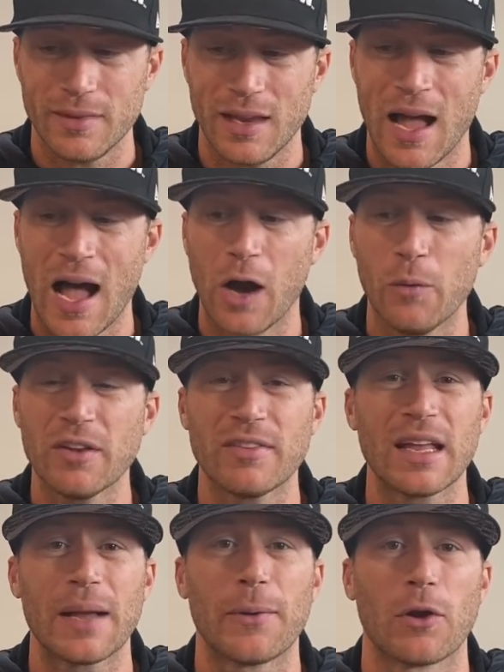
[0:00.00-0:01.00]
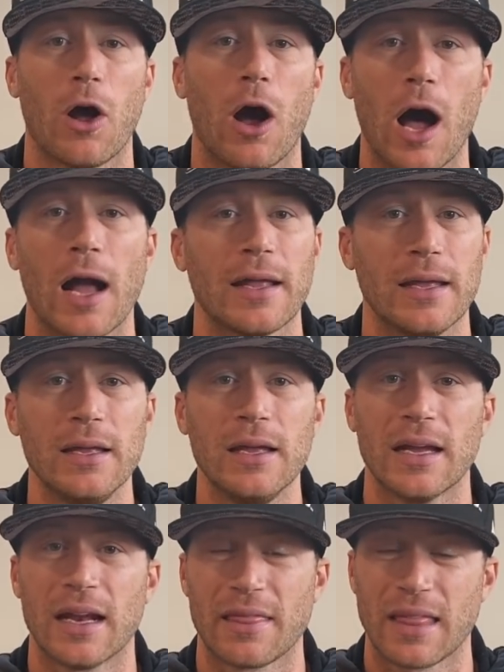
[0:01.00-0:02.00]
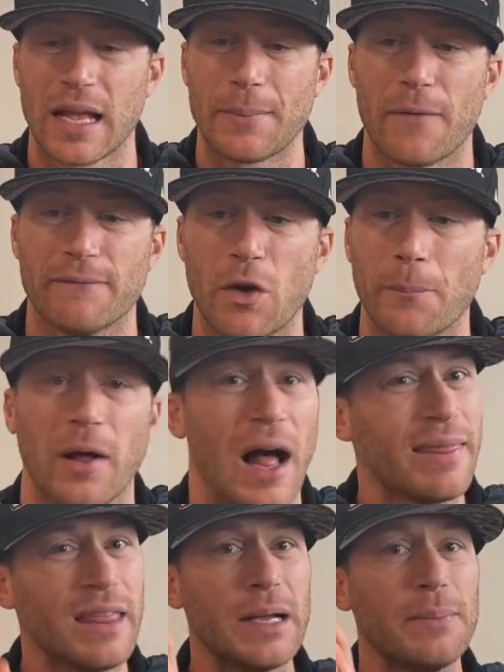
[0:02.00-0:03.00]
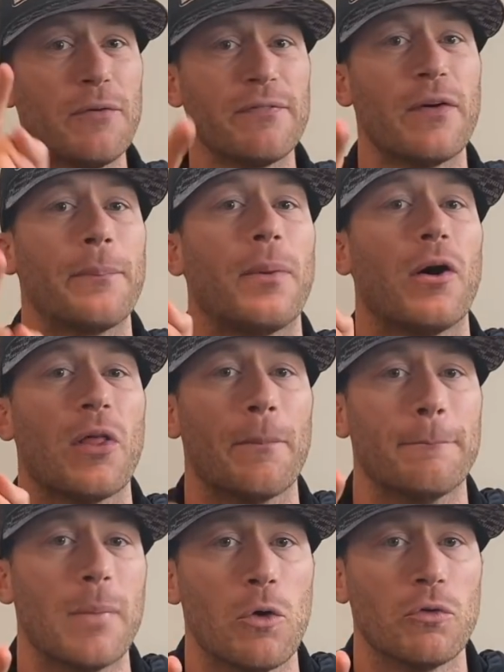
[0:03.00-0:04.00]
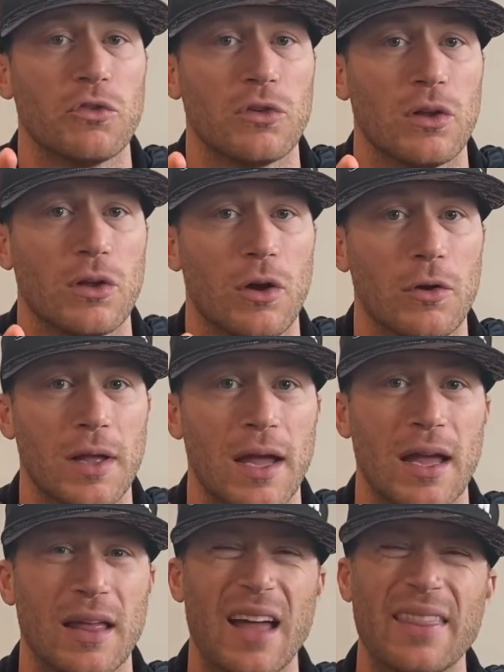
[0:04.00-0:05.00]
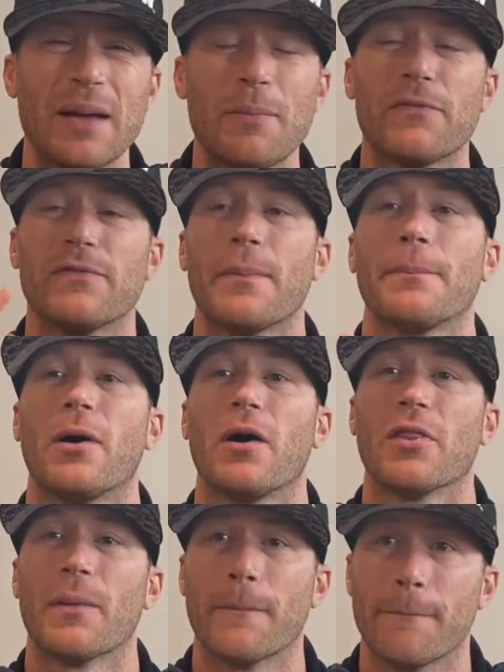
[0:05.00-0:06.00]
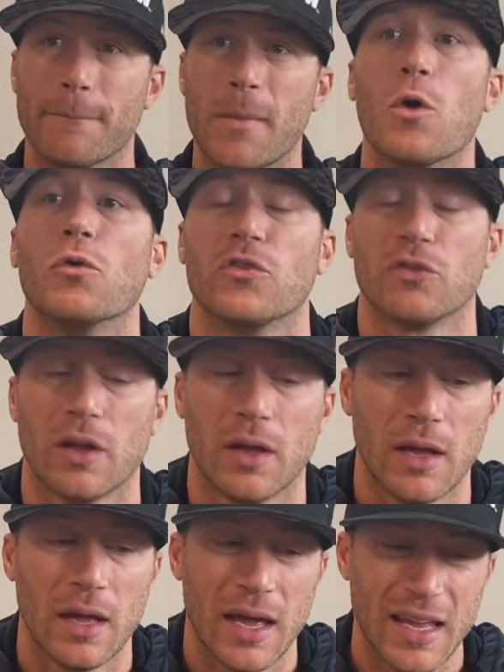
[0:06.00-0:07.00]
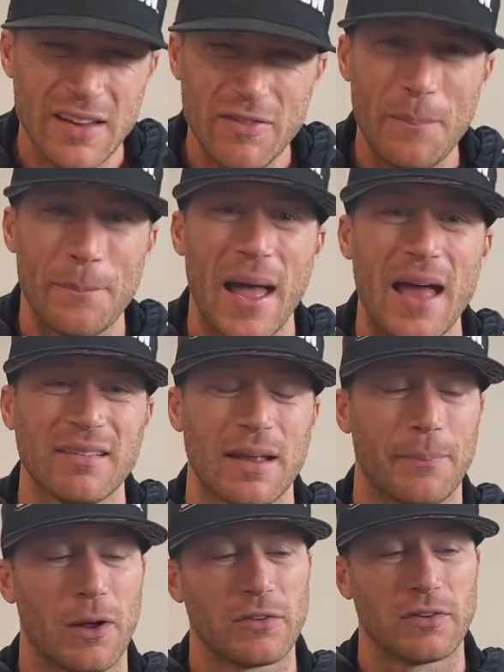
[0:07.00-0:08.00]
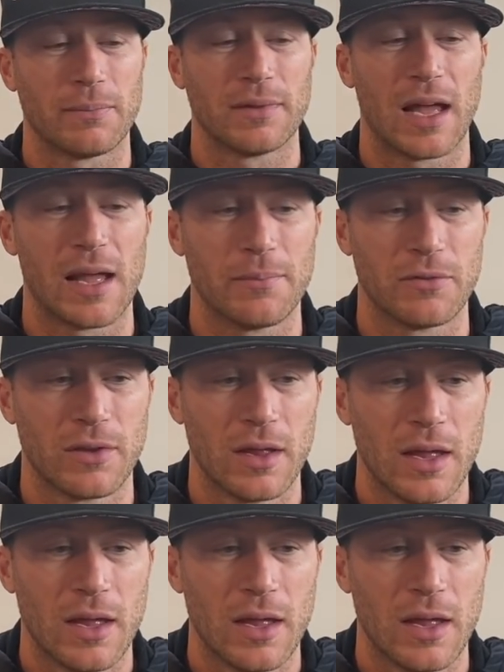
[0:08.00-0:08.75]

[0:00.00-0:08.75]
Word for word: I always think about hockey and I think about football. I think about football the most, okay? I think about football the most, and even basketball sometimes.